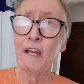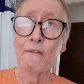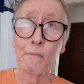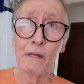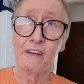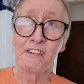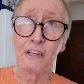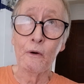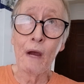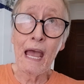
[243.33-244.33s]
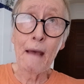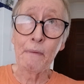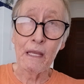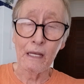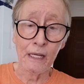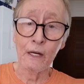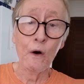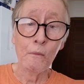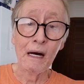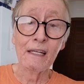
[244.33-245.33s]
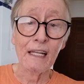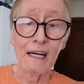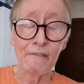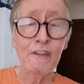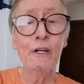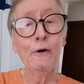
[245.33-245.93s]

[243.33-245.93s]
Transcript: never been so happy in all my life.